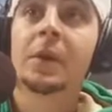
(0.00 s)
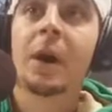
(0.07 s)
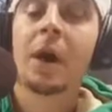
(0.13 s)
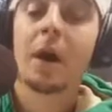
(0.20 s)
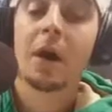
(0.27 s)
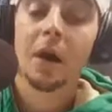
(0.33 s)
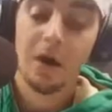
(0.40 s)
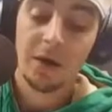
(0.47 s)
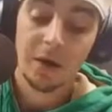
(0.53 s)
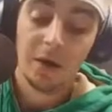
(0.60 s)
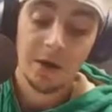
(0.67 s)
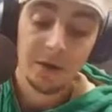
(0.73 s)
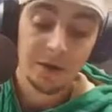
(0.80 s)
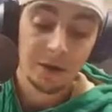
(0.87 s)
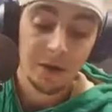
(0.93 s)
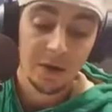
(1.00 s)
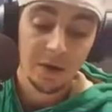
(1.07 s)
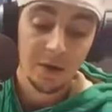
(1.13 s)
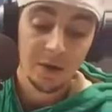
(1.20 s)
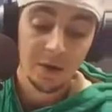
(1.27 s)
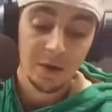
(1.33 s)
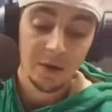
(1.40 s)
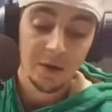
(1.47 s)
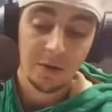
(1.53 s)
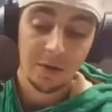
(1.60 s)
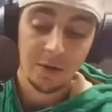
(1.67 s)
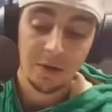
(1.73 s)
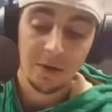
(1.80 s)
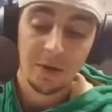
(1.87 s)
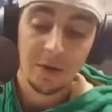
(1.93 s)
The
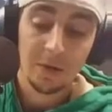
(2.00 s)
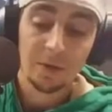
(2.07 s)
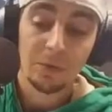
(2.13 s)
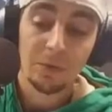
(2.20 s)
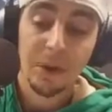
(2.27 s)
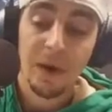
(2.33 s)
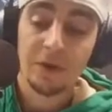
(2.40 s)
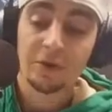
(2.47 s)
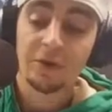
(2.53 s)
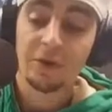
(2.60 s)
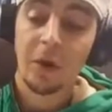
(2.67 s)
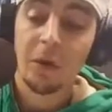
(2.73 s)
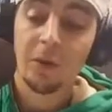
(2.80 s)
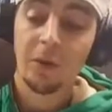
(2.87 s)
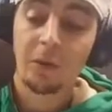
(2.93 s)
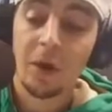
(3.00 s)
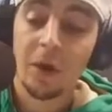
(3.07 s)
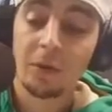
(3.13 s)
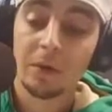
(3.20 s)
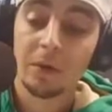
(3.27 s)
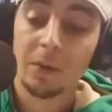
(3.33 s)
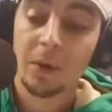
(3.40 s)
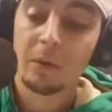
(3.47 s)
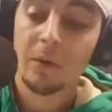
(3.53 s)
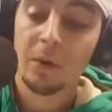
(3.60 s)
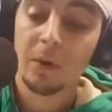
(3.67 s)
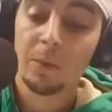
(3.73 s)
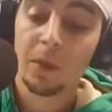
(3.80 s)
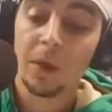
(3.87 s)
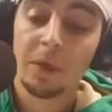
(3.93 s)
Raiders go on the road in Week
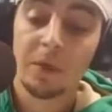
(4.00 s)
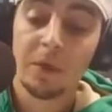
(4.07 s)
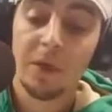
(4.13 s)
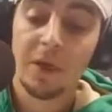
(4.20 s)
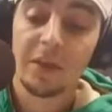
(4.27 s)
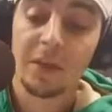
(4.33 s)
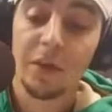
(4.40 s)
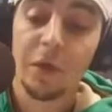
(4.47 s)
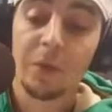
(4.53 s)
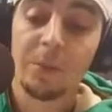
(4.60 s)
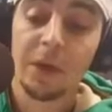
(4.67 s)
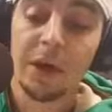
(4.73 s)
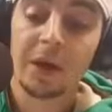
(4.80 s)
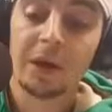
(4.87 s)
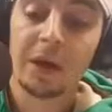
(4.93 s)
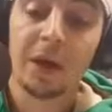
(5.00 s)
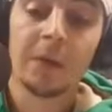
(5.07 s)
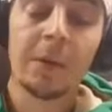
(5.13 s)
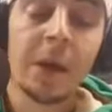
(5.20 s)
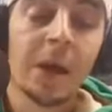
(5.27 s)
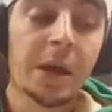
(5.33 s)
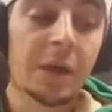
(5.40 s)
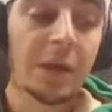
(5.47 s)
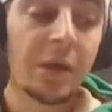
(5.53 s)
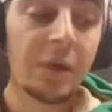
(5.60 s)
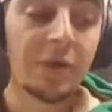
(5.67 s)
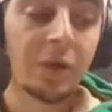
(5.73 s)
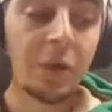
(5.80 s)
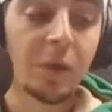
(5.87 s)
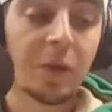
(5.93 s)
1 and win. So that's two big teams.
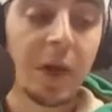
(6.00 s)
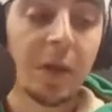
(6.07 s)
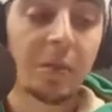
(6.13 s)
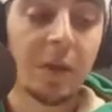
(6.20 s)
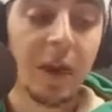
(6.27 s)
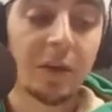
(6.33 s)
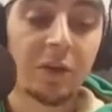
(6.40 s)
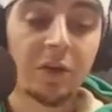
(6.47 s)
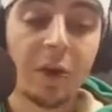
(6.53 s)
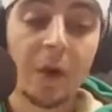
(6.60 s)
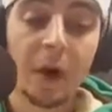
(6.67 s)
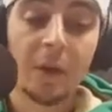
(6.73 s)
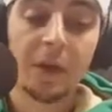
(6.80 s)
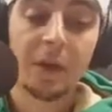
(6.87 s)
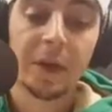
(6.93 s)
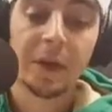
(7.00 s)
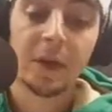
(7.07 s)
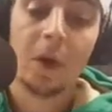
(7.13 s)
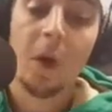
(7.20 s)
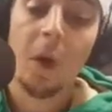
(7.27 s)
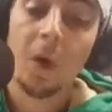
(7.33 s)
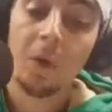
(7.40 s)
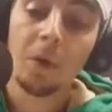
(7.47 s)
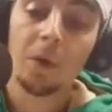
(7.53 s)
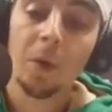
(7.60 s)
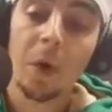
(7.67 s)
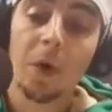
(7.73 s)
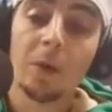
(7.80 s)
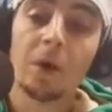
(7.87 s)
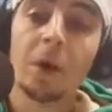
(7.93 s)
That's two teams that had to start out the year on the
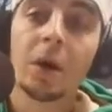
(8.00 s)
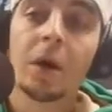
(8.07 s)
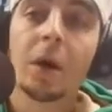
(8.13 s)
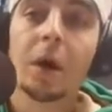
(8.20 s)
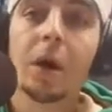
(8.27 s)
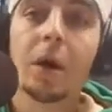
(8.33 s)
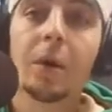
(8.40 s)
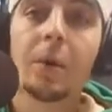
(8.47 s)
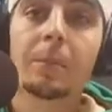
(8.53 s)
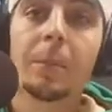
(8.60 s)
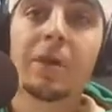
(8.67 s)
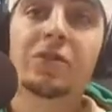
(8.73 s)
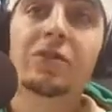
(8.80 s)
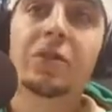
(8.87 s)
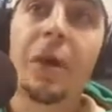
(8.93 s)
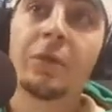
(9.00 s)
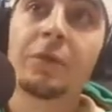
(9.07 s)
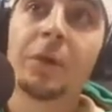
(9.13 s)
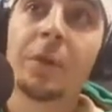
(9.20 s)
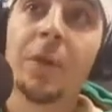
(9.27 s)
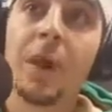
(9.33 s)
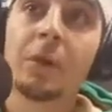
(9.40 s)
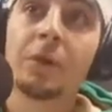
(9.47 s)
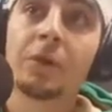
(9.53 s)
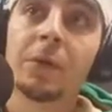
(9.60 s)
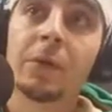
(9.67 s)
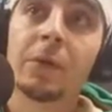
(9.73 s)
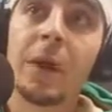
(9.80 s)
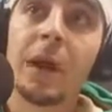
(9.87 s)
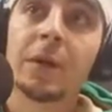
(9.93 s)
road. Much tougher opponent
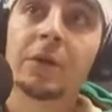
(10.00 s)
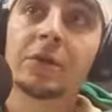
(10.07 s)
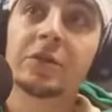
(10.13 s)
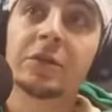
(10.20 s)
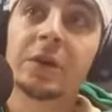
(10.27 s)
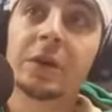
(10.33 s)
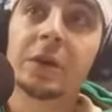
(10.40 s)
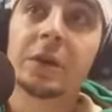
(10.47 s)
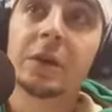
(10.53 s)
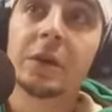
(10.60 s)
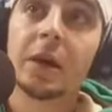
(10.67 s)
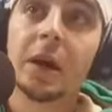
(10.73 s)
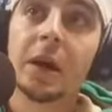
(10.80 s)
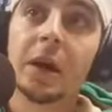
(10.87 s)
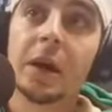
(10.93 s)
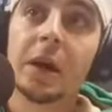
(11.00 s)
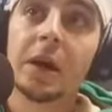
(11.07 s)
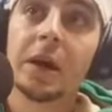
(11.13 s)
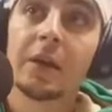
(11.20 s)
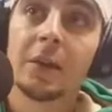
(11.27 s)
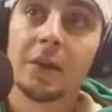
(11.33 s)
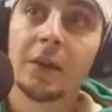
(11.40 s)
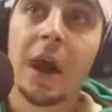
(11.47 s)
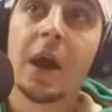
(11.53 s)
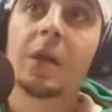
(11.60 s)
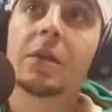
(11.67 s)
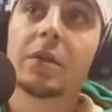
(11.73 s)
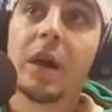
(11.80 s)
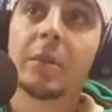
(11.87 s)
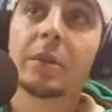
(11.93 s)
for the Raiders and the
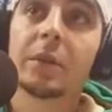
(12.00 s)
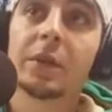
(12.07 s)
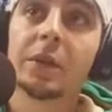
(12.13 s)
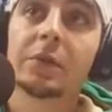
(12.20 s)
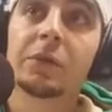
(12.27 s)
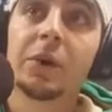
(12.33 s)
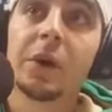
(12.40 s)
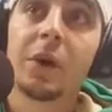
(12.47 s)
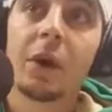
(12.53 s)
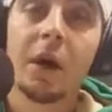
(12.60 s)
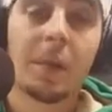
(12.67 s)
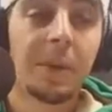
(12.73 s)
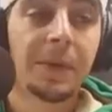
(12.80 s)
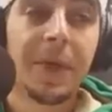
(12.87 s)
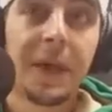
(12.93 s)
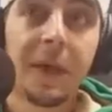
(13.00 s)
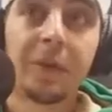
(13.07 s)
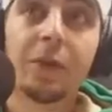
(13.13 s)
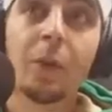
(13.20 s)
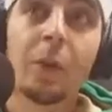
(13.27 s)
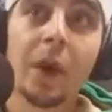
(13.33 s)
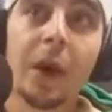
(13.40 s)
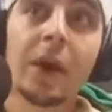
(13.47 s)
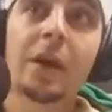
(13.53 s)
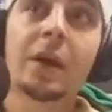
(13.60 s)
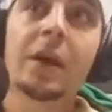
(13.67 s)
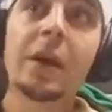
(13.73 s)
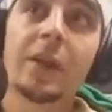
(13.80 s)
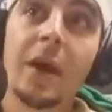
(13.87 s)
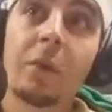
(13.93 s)
Titans, I believe. But they get the
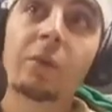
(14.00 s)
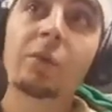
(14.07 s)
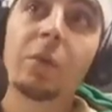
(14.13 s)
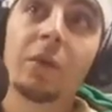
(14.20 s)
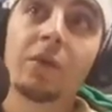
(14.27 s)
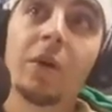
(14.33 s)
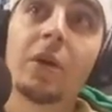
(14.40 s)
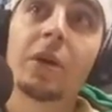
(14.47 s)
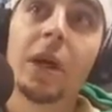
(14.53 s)
win, and that was one of